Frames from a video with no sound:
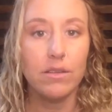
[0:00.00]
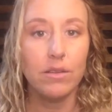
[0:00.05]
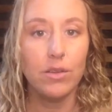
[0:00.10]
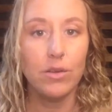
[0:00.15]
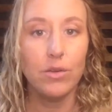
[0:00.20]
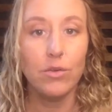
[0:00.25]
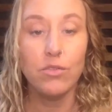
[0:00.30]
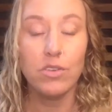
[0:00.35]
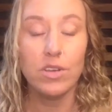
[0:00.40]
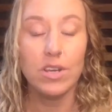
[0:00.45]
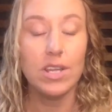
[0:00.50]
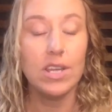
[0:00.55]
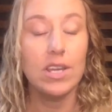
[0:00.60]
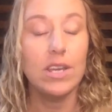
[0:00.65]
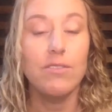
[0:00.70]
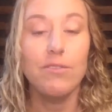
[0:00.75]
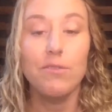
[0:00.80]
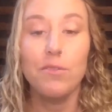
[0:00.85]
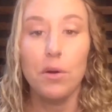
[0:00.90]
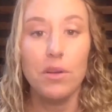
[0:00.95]
usually
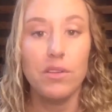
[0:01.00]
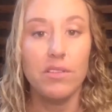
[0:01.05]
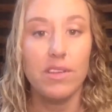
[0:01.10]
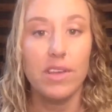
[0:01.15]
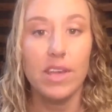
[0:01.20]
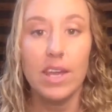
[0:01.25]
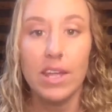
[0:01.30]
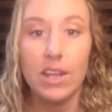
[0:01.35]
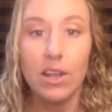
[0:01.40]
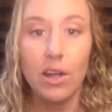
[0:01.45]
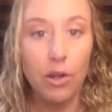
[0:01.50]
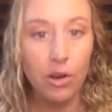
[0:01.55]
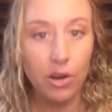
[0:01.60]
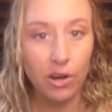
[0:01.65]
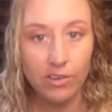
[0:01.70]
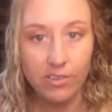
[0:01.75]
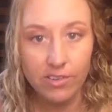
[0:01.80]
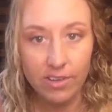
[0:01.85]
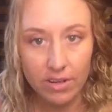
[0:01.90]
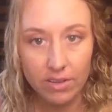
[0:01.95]
focusing in on
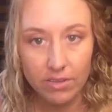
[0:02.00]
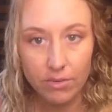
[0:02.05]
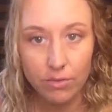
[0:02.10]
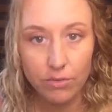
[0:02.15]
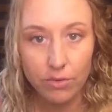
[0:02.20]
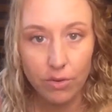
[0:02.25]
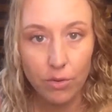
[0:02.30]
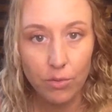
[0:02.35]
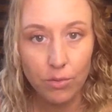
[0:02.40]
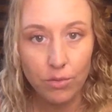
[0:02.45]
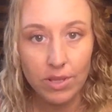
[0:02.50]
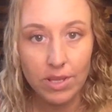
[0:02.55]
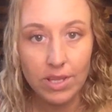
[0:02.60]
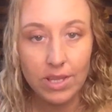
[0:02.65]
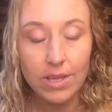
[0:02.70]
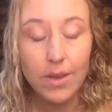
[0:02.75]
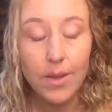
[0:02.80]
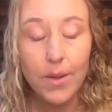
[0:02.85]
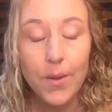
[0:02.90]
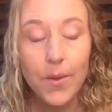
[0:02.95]
our genitals
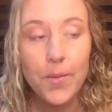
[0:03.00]
only.